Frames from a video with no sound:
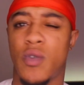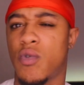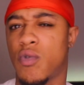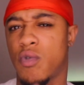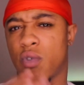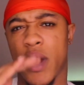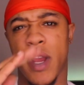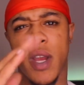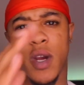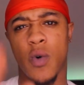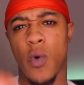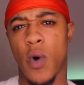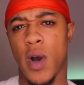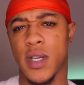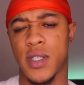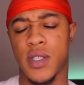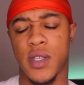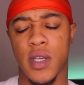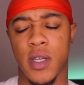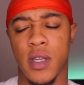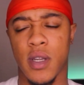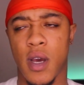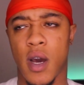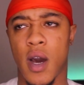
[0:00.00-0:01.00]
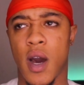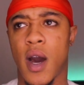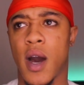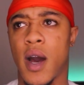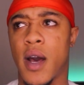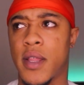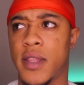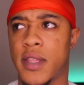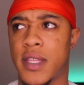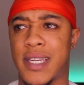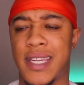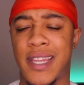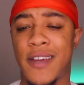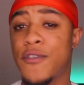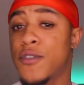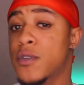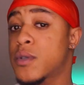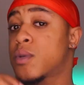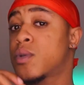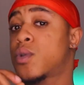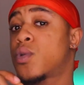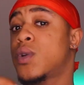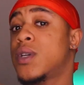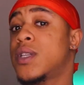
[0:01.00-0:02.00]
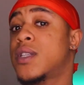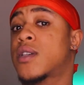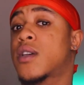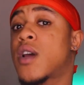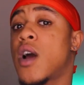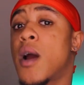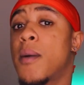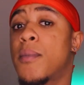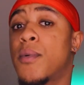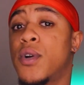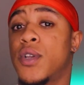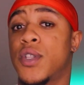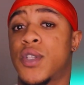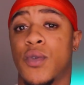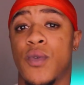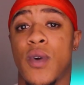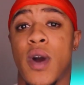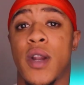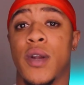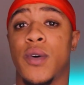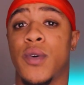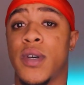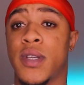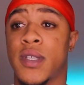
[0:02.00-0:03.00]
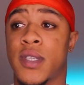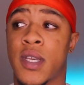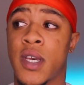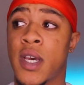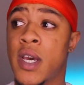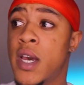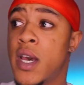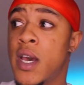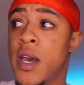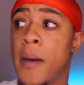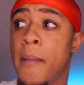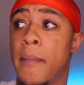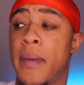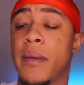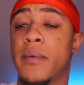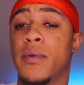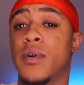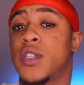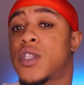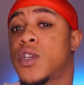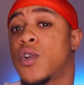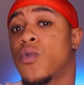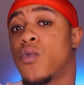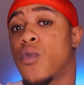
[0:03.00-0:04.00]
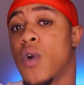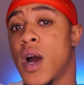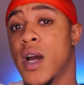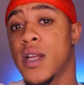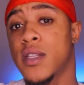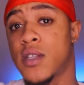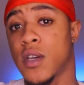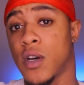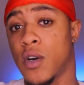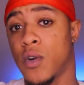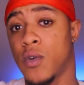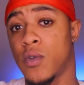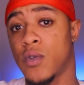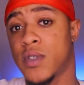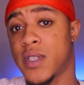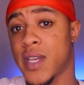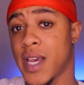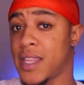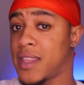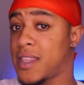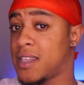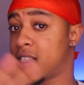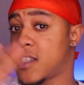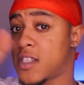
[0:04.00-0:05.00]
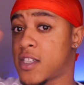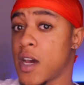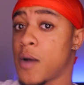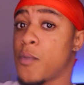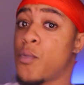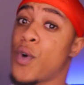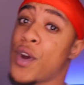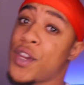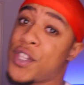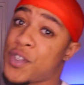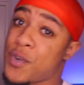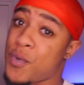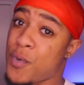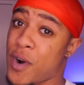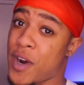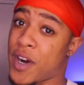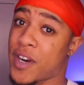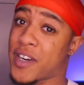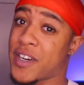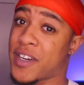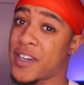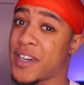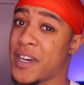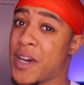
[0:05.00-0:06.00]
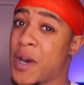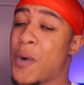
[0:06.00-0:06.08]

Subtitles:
Great question. The difference between Scarborough and Toronto is people in Toronto take the subway to work,